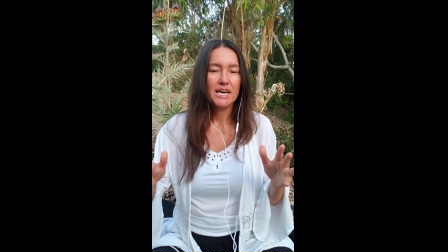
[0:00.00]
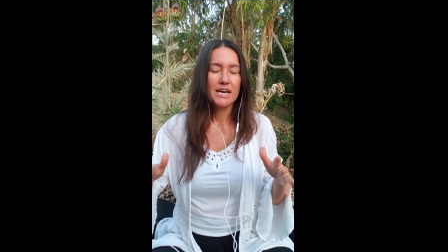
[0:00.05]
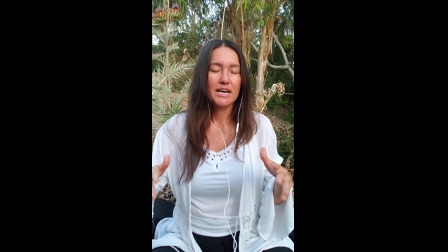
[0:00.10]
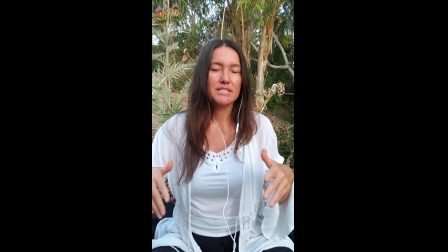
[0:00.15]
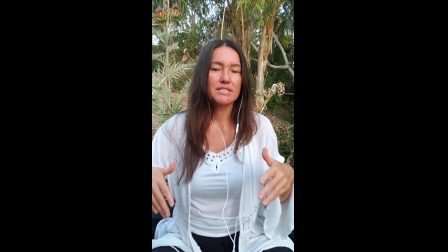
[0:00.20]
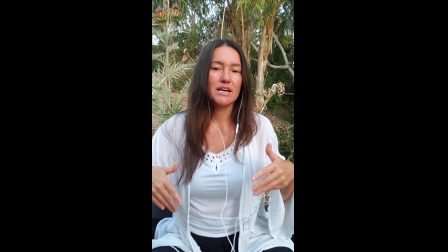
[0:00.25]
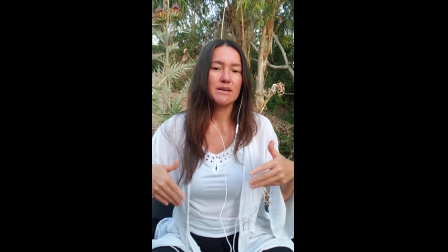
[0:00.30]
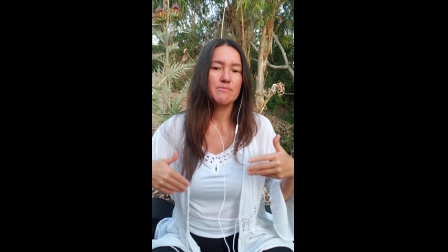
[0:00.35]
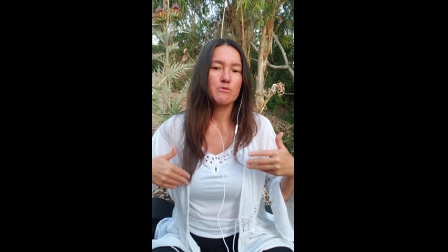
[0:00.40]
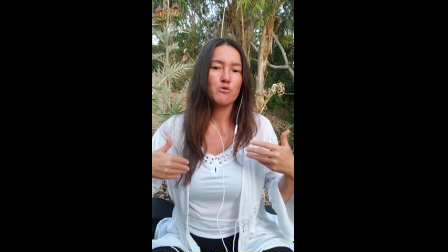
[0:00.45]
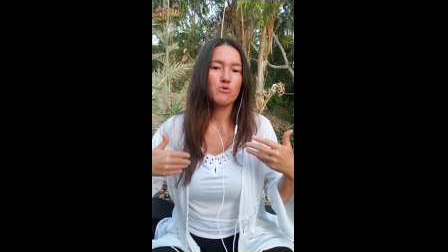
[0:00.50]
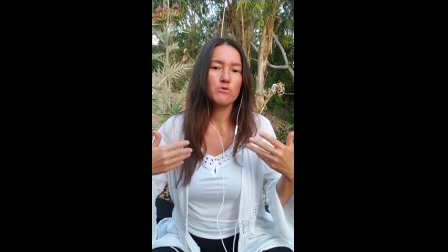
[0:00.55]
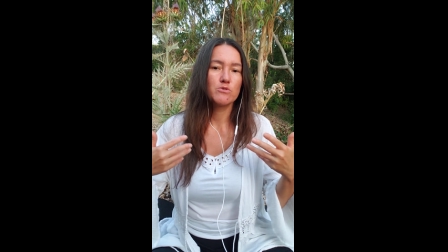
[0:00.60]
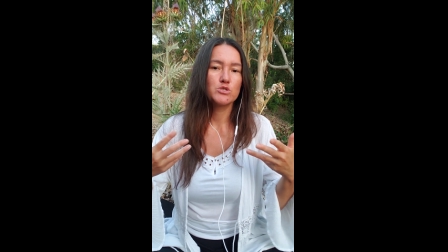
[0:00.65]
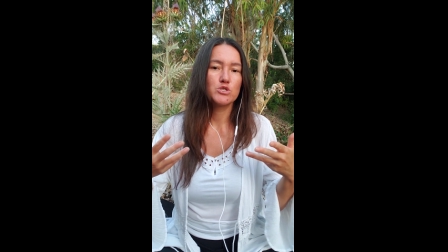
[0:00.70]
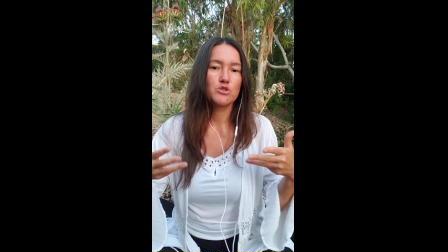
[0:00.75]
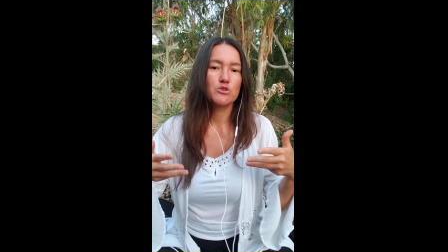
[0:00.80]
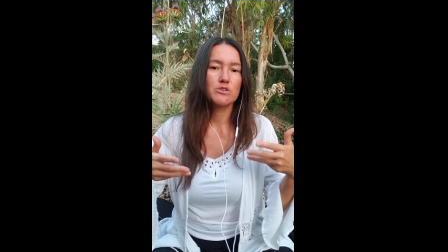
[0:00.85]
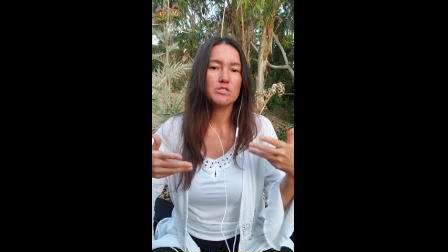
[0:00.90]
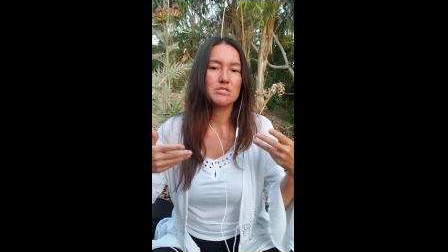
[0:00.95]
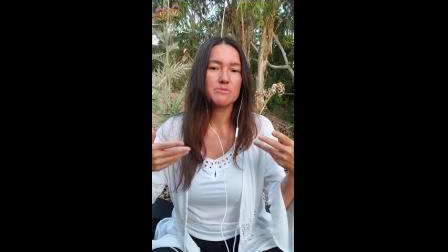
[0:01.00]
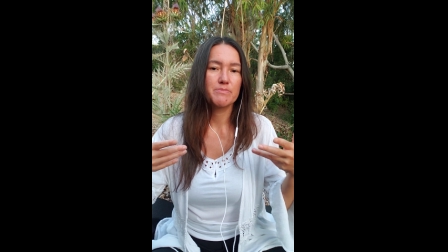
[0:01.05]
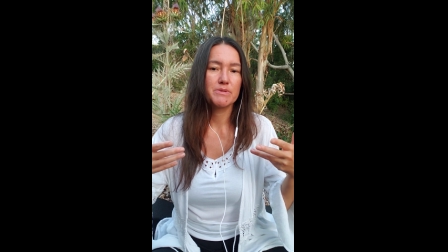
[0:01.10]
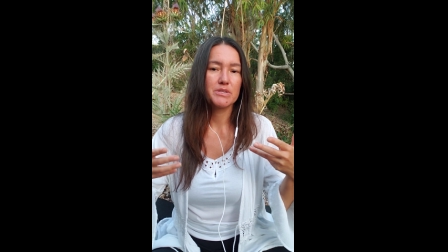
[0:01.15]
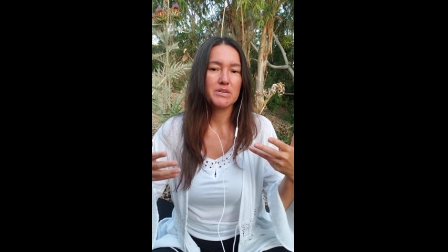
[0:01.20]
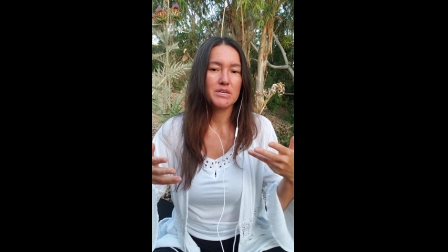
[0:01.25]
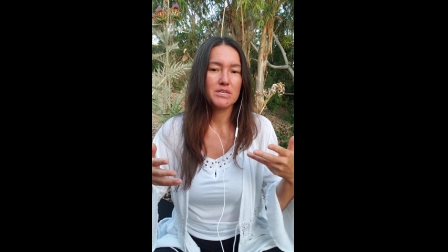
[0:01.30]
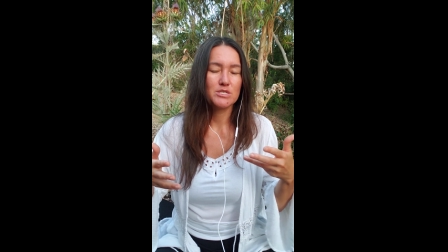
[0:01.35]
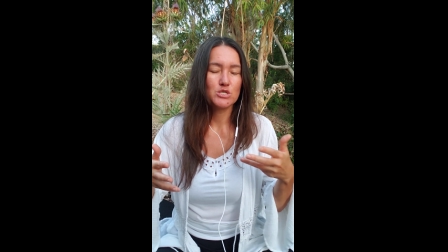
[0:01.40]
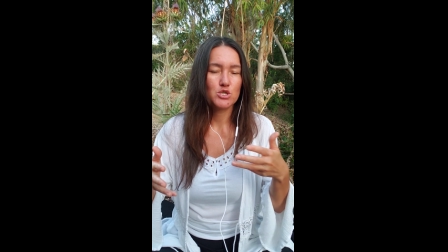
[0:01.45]
And I'm going to
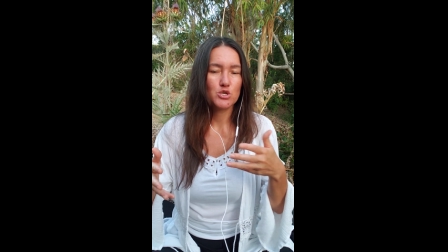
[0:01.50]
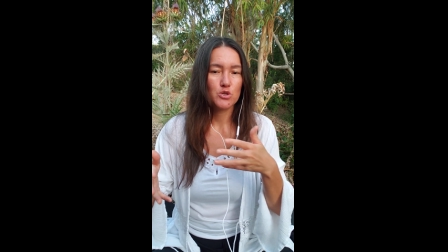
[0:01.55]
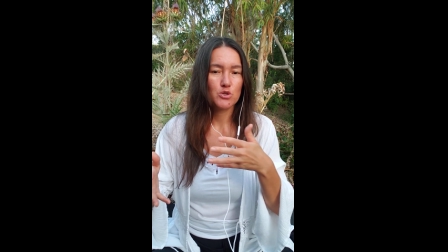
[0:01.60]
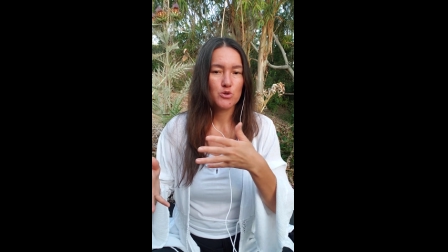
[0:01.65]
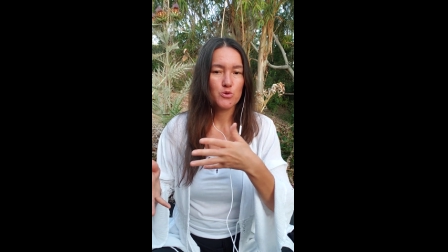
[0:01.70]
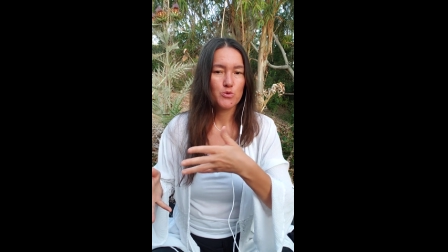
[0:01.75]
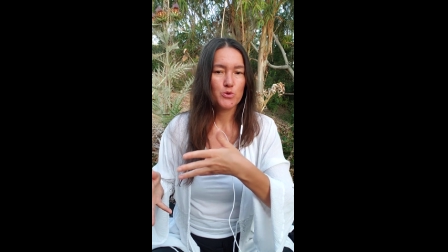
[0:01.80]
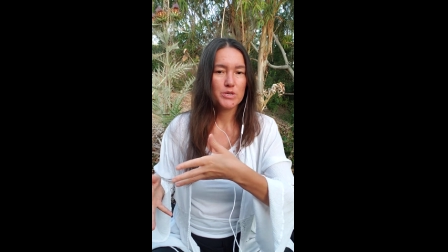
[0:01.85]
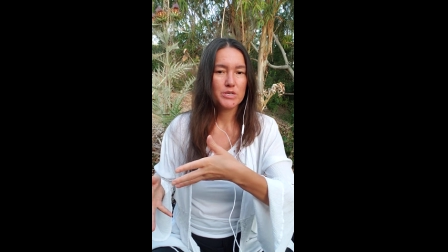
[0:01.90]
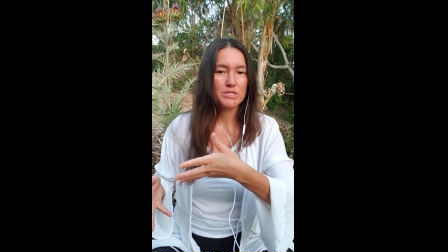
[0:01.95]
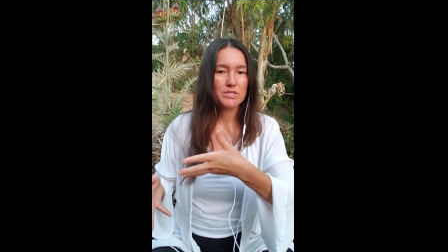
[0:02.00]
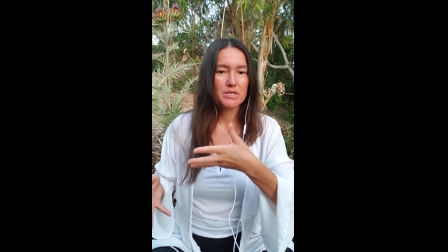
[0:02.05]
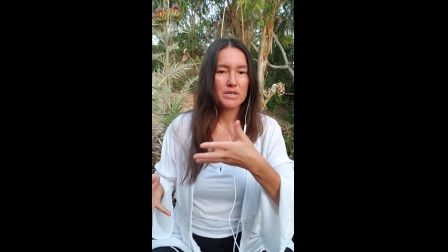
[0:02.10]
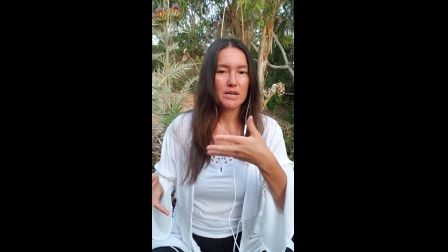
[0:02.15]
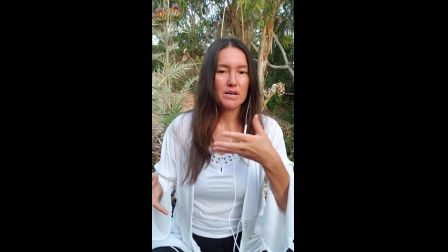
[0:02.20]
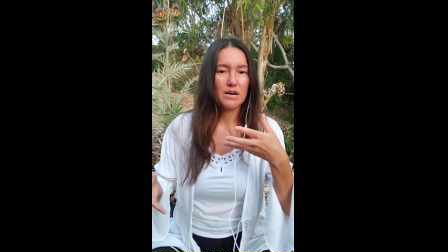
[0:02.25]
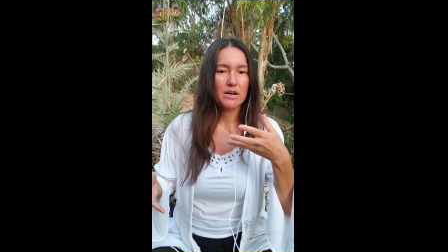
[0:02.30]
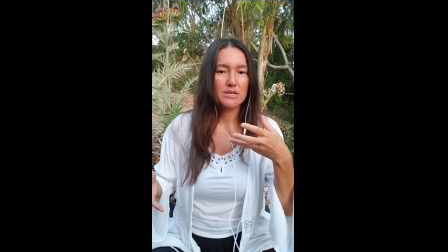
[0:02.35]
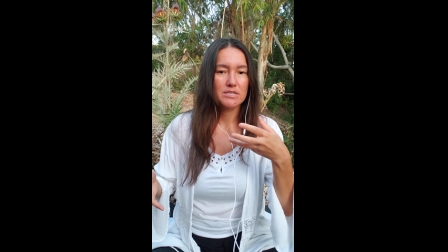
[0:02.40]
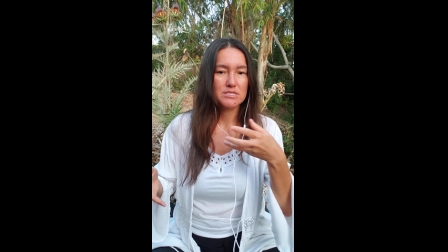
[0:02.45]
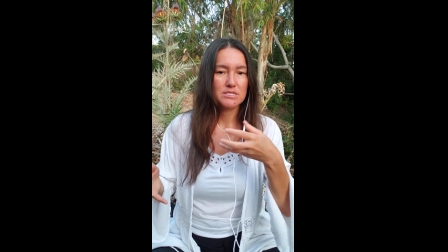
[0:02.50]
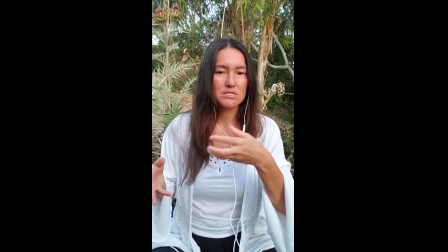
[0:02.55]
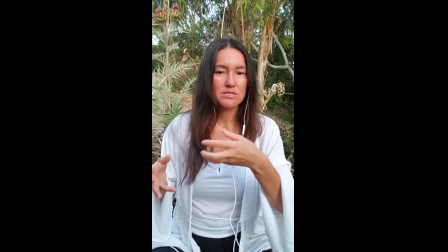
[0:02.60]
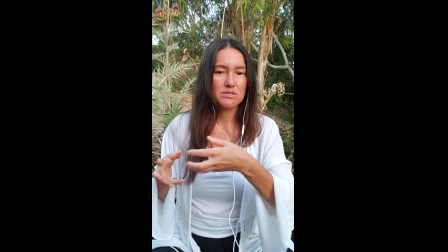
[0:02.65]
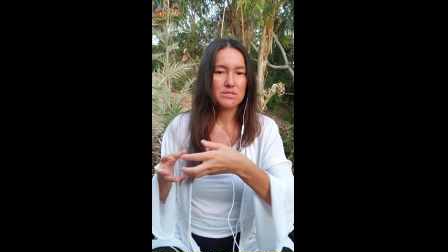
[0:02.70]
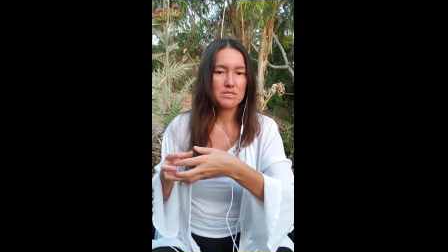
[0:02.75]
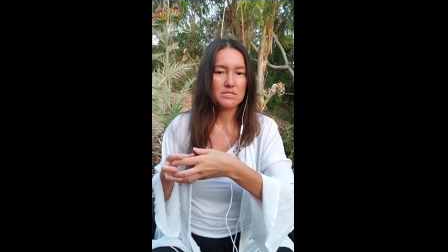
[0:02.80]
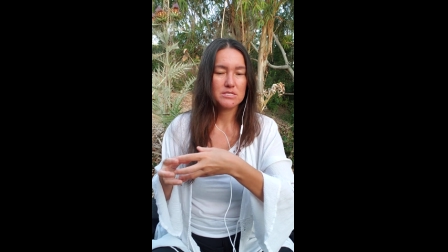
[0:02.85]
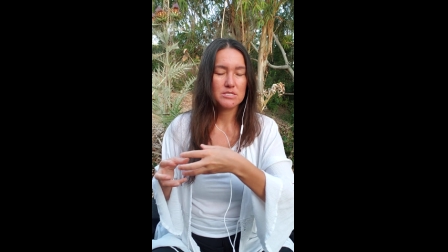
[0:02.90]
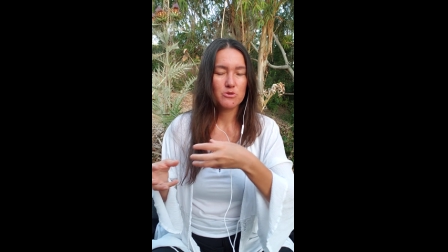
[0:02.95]
explain to you in regards to this.